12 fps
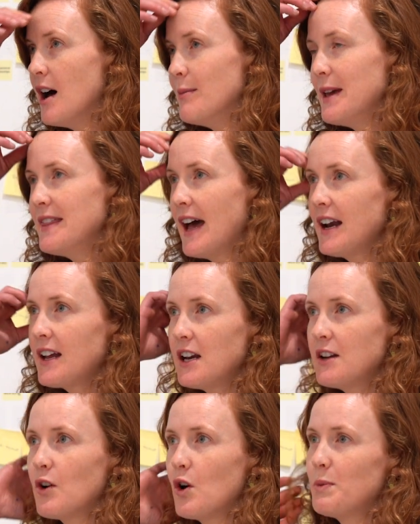And that
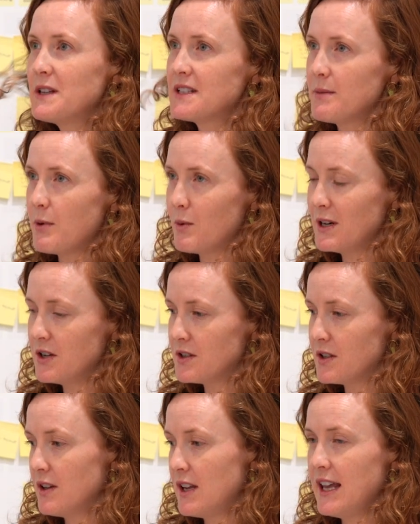kind of opens up a window
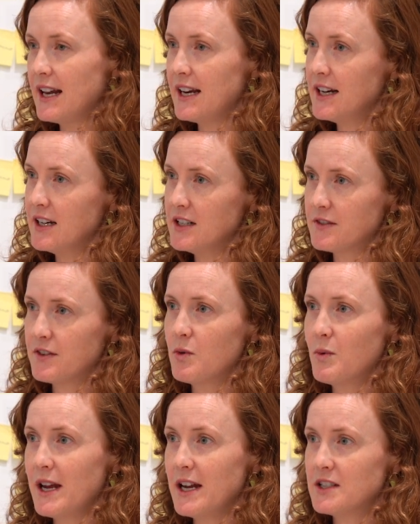to looking at it in a different
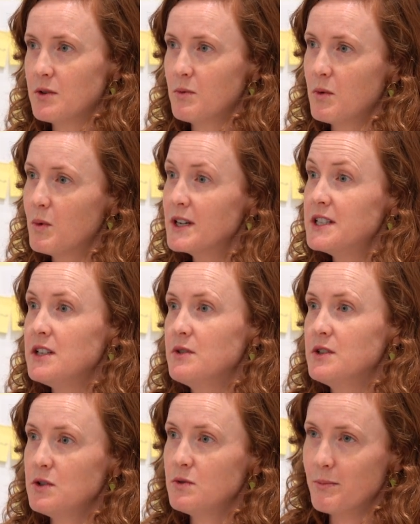way into what do you
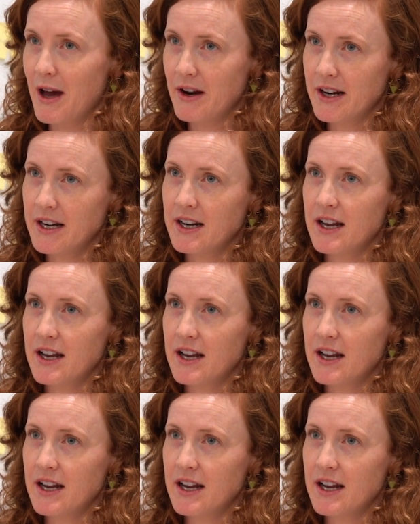do about it.